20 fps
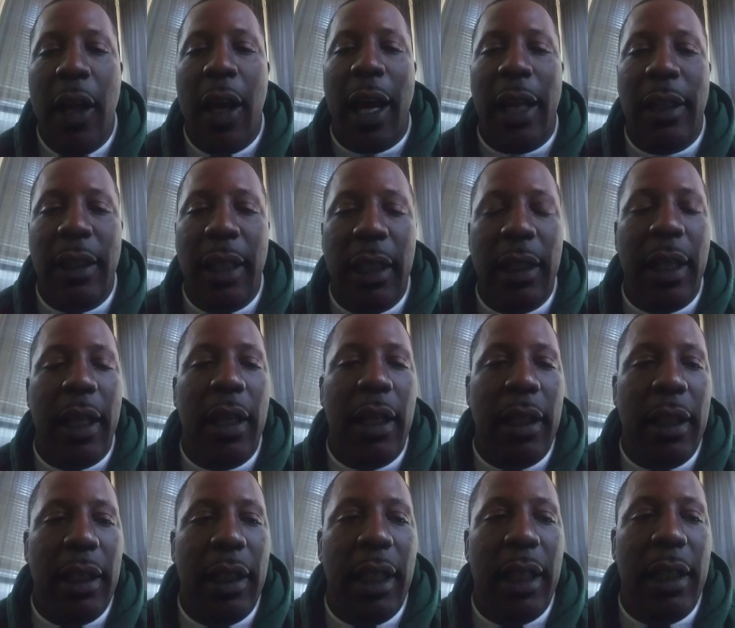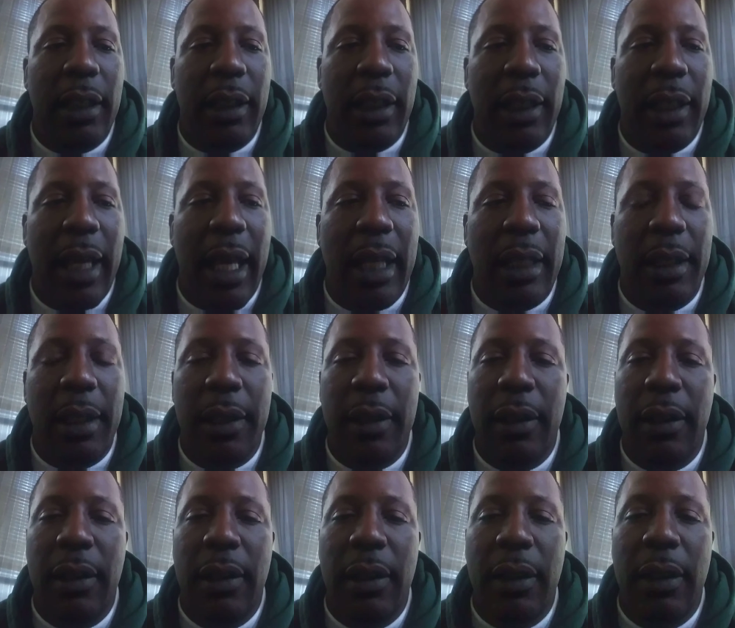I think they're going to get it together.
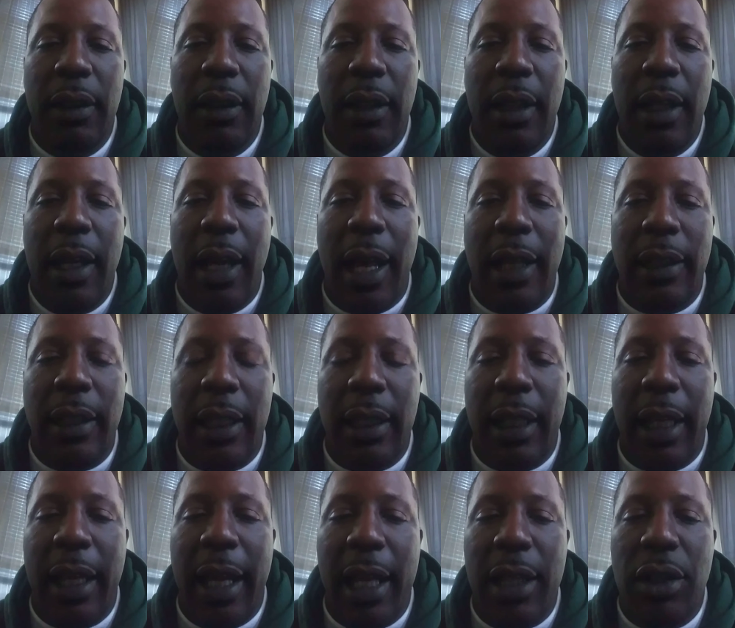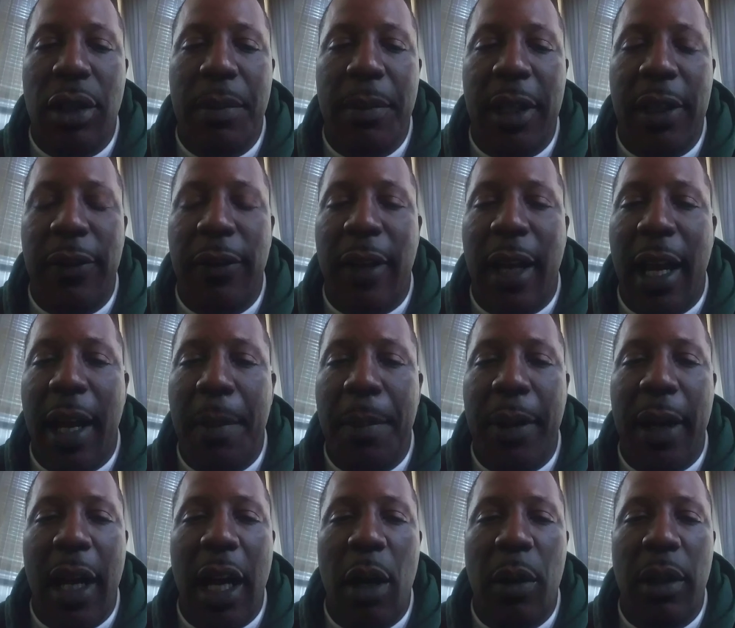I think they got too much
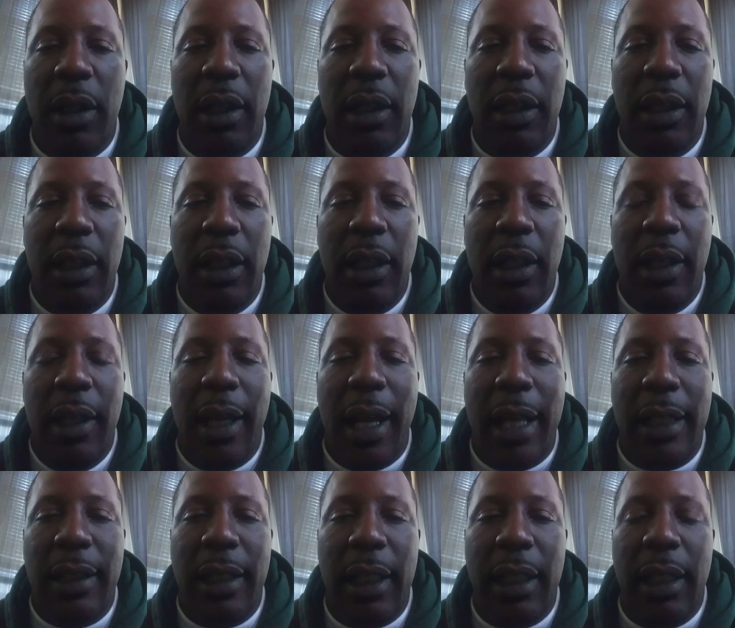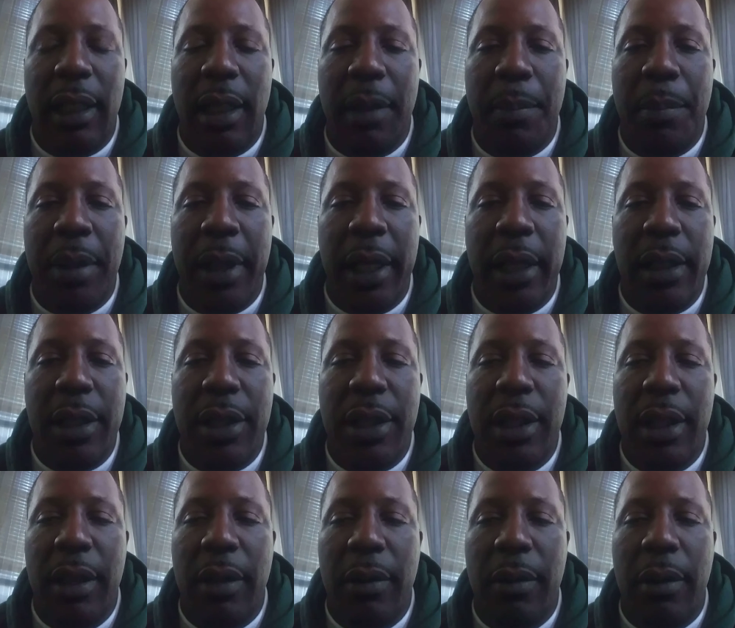firepower. I think the
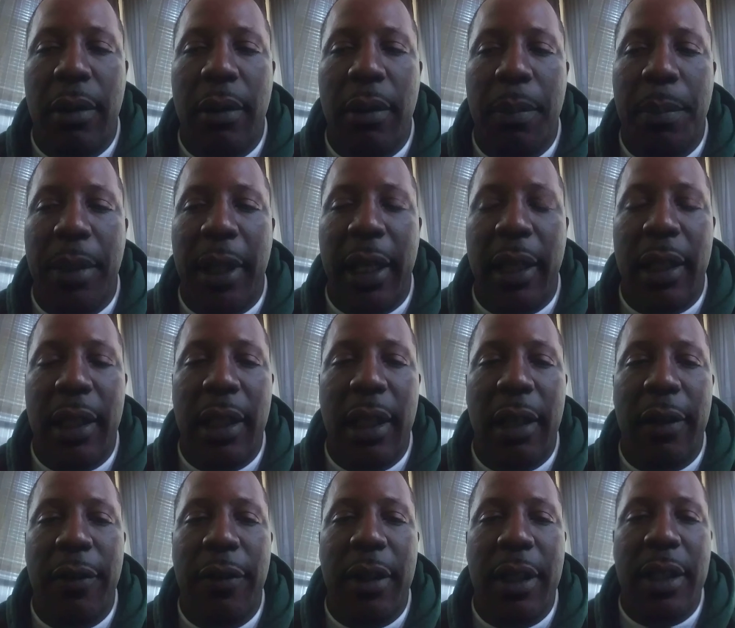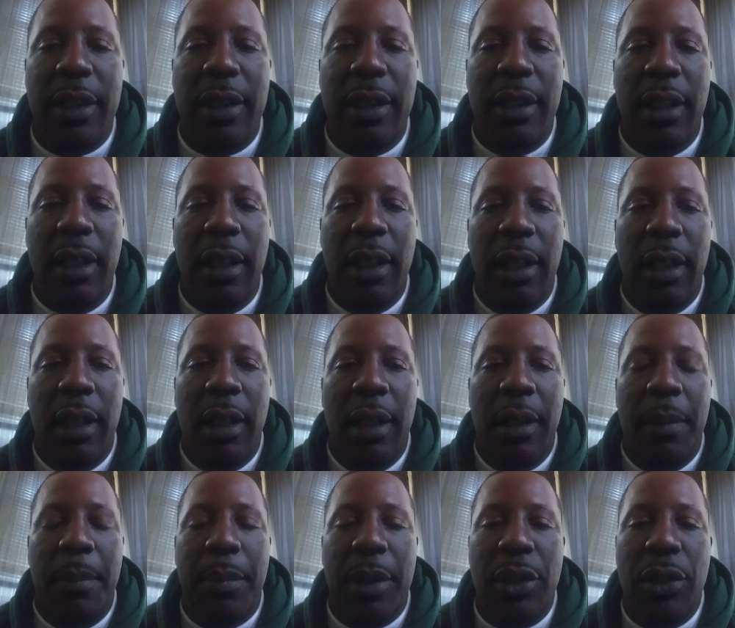bench will play the difference
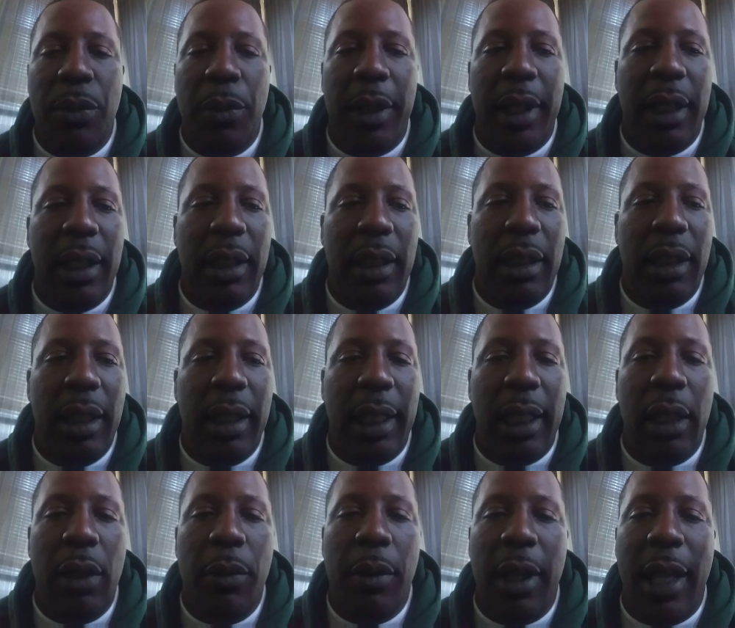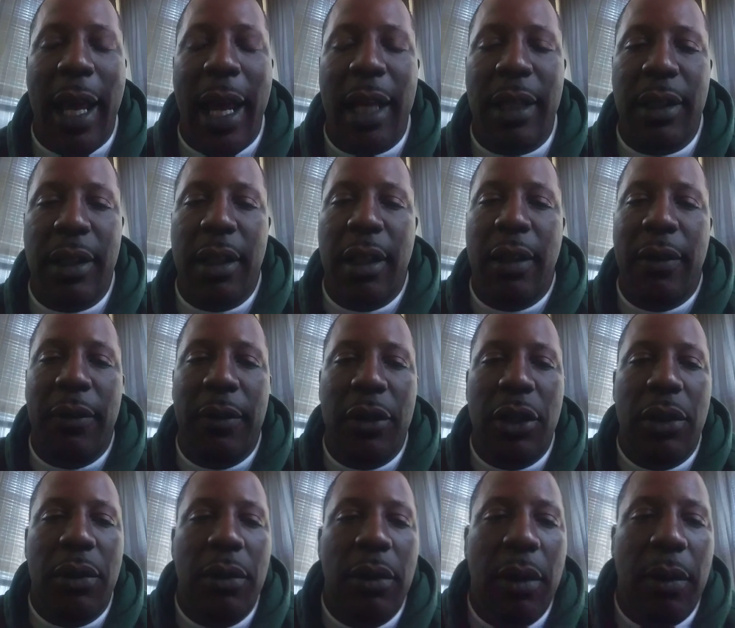between the equalizer of
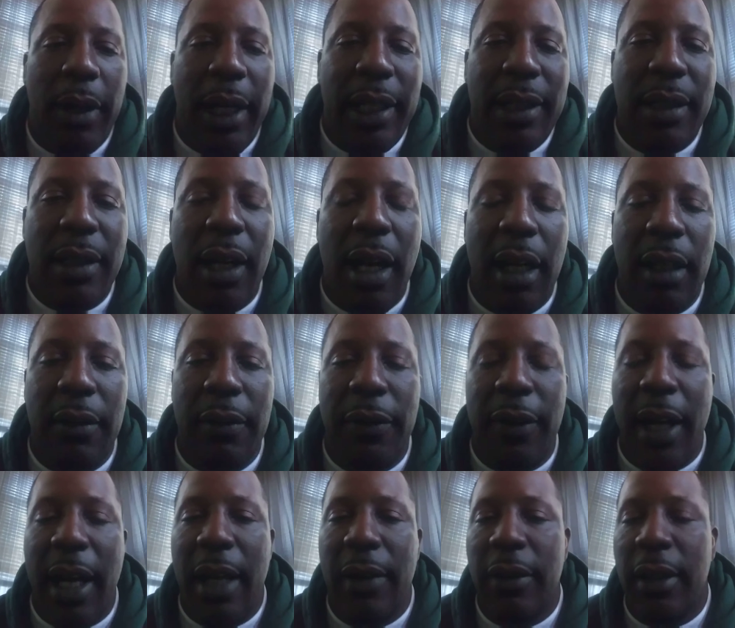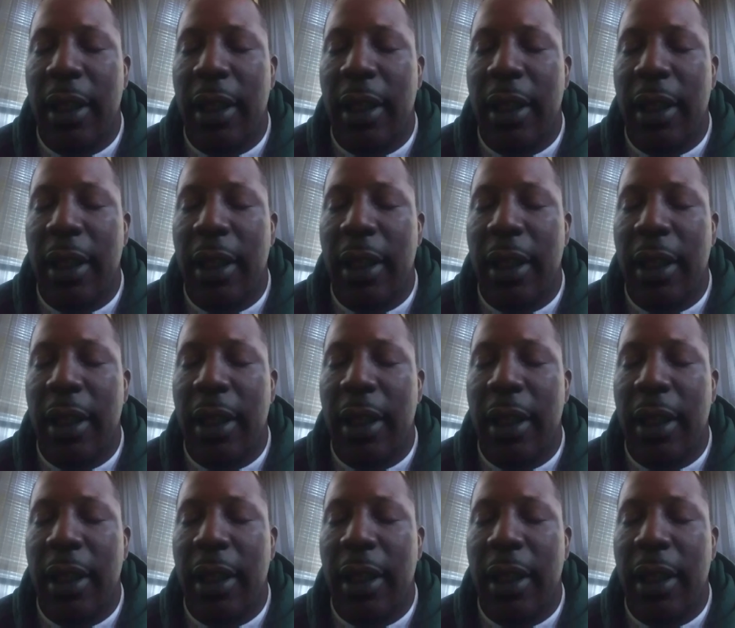two great starting five